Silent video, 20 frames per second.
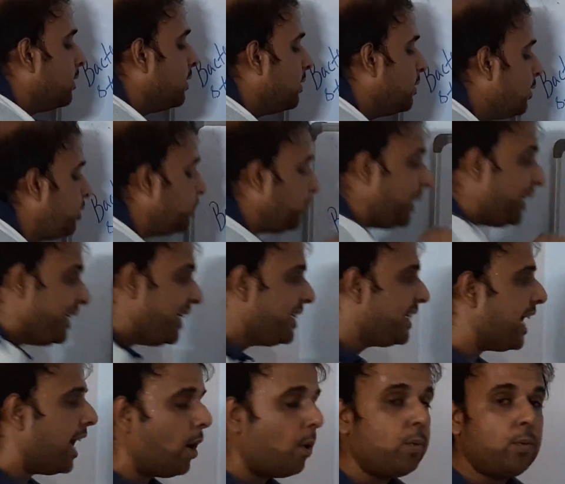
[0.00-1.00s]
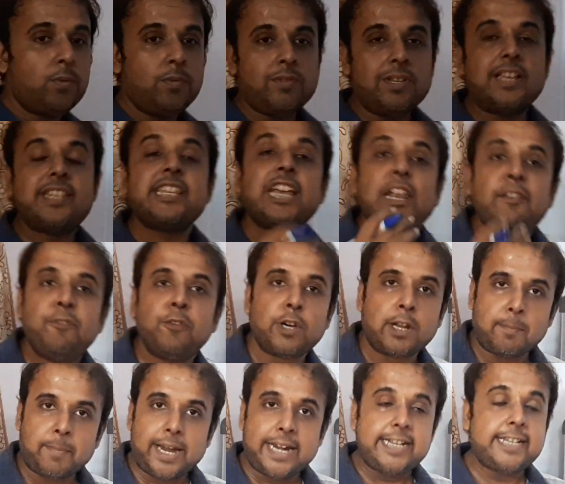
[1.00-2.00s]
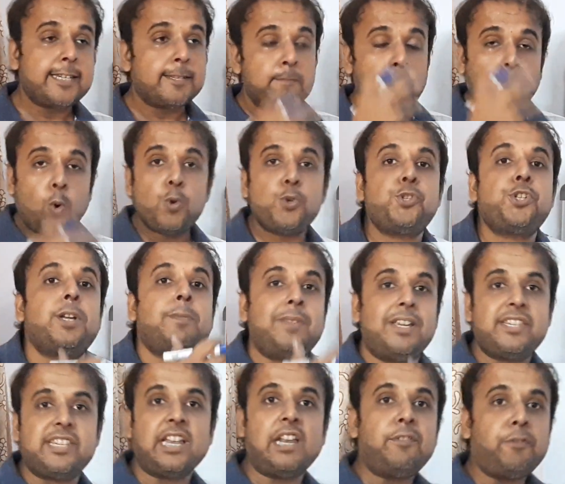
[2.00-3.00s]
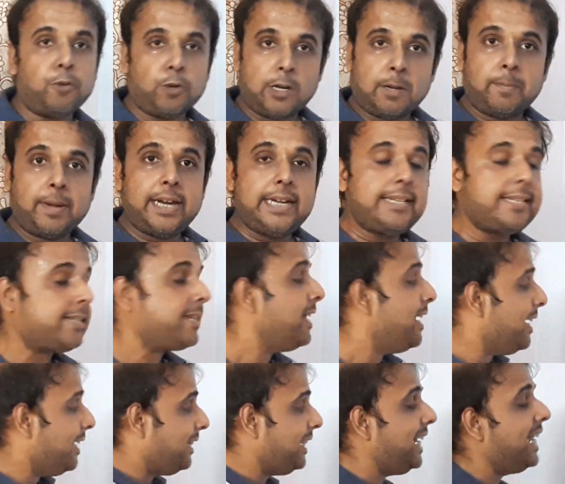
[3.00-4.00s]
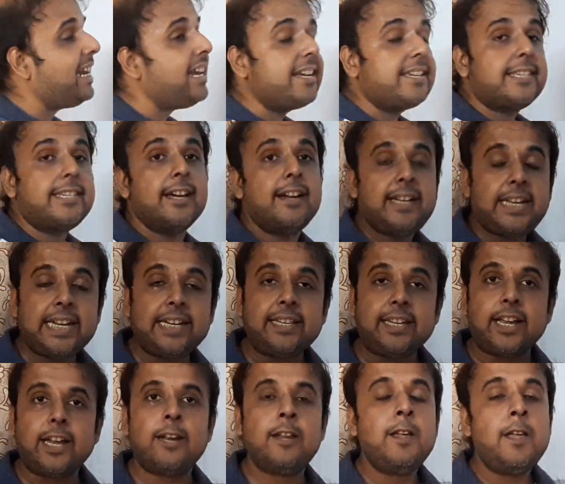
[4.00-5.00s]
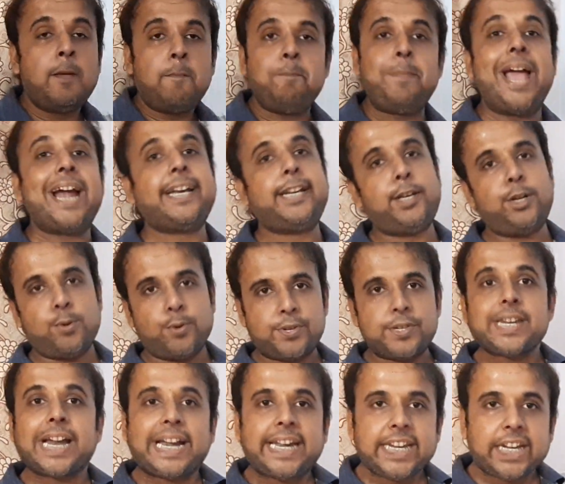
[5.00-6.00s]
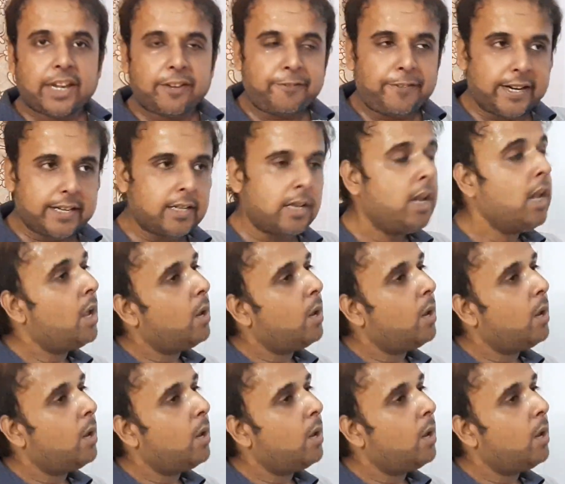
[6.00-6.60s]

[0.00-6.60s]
So this is how the sulfonamides, most of the sulfonamides, they are exerting their bacteriostatic effect.